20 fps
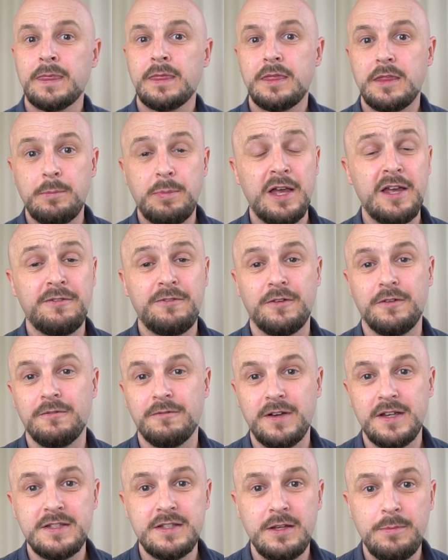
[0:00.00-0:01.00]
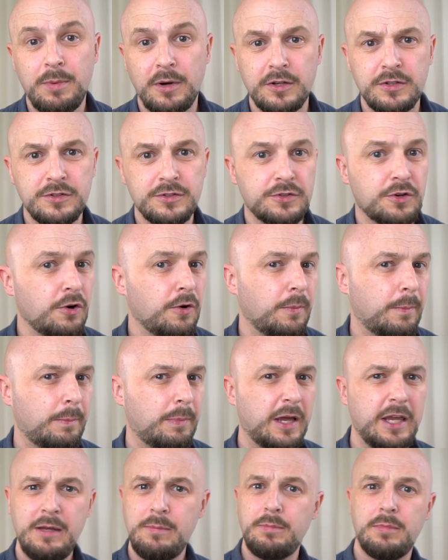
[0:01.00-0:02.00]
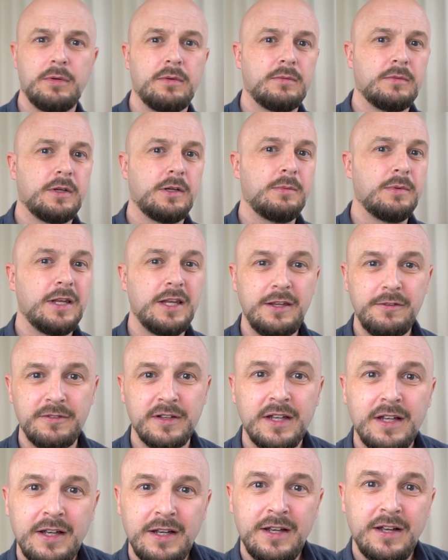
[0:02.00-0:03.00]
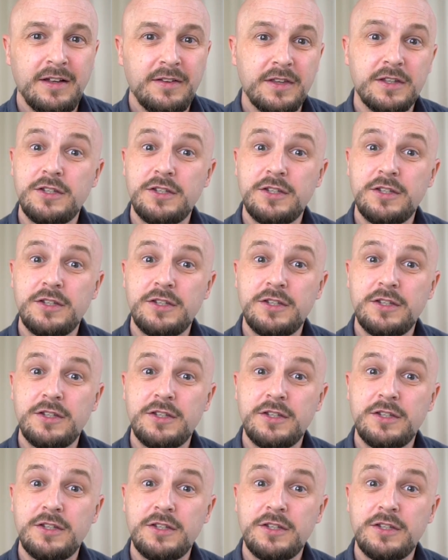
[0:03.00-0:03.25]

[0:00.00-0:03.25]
The Barefoot Investor by Scott Pape, I believe, The